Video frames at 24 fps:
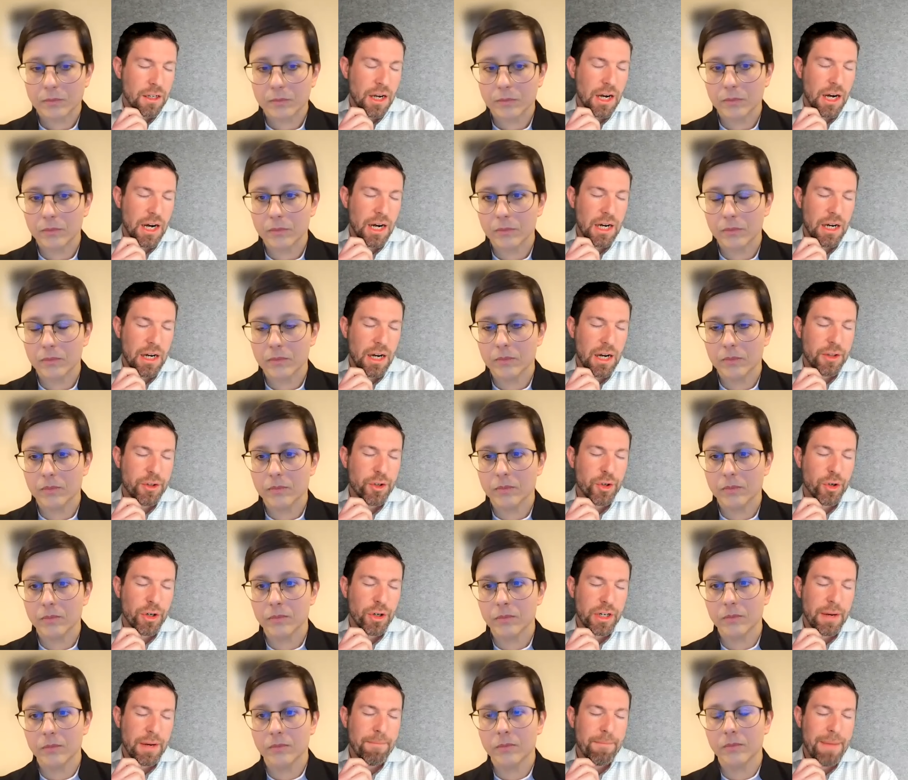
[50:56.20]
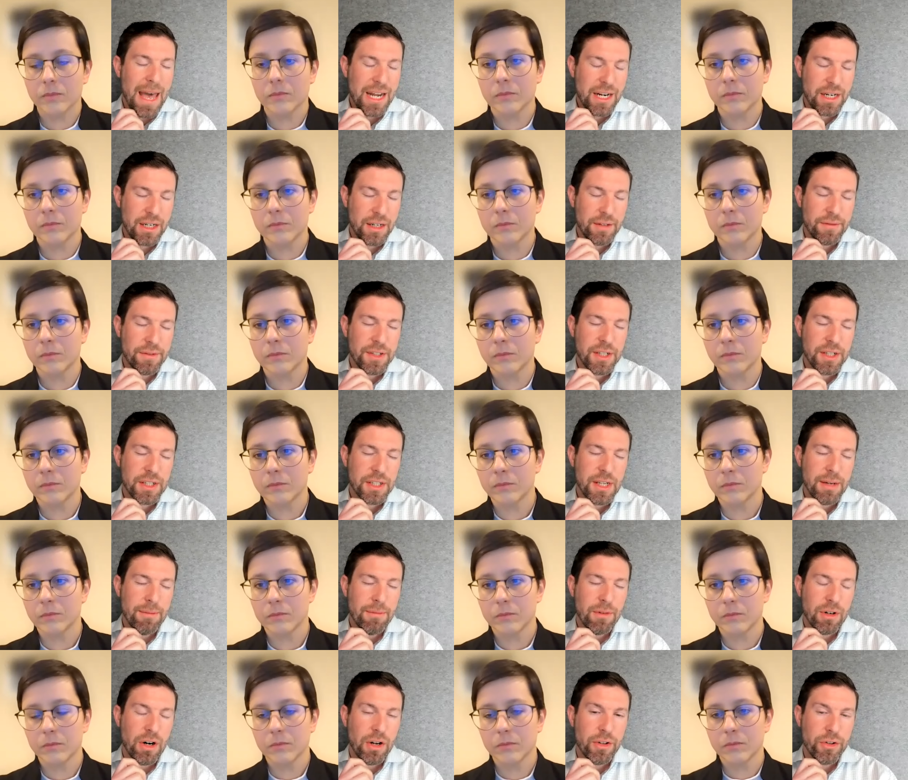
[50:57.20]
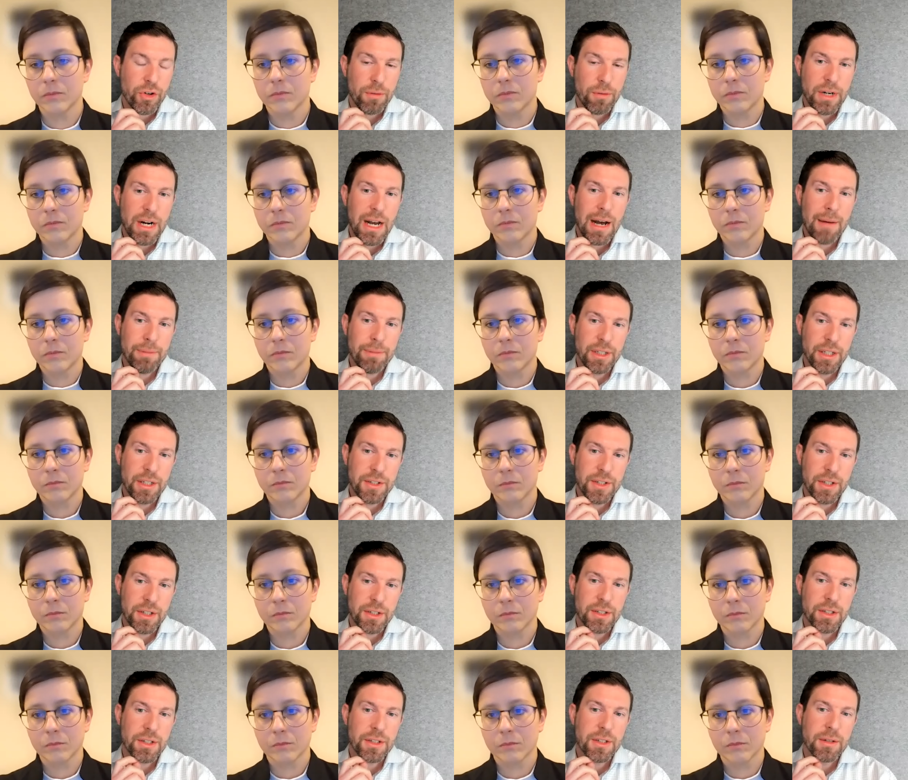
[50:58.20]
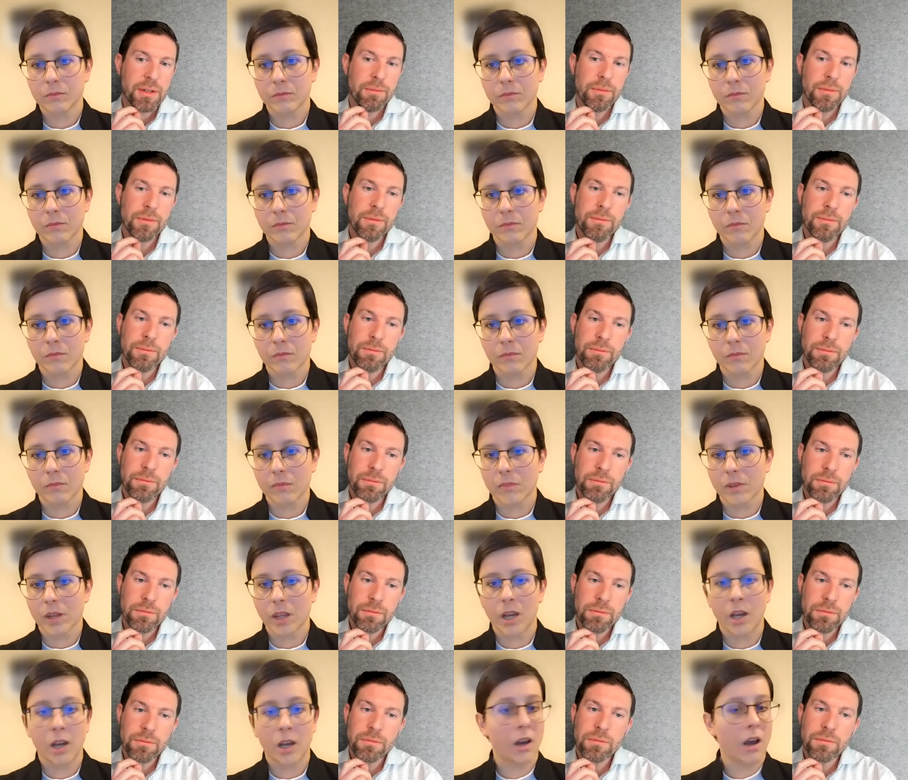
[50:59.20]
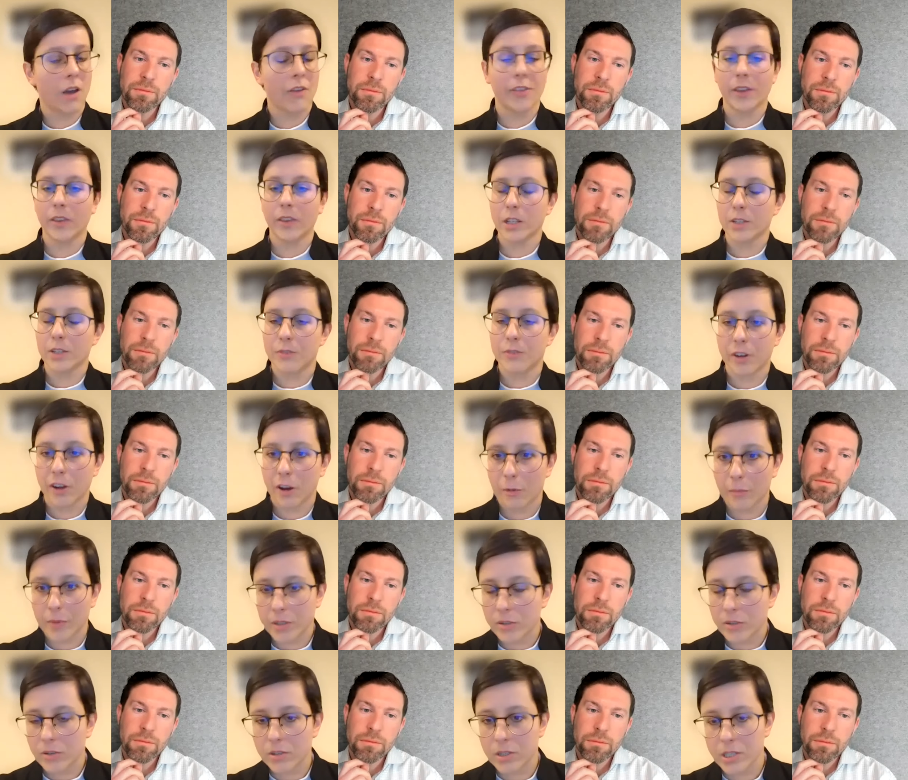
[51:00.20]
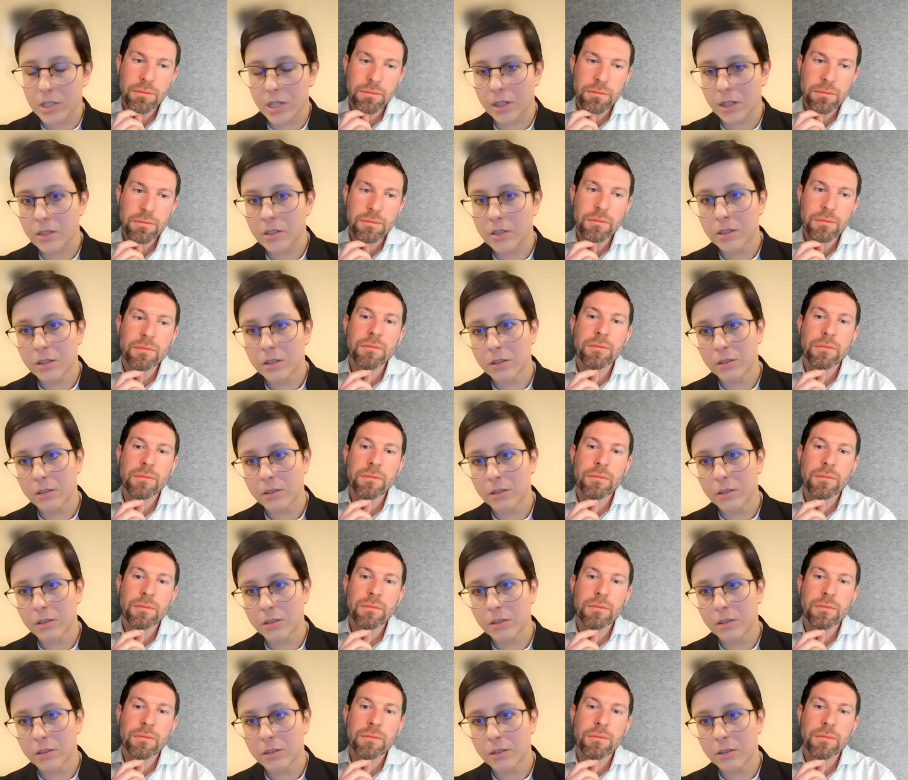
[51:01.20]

Speaker 1: under a competitive system or under a monopolistic system?
Speaker 2: I think that's for government to decide.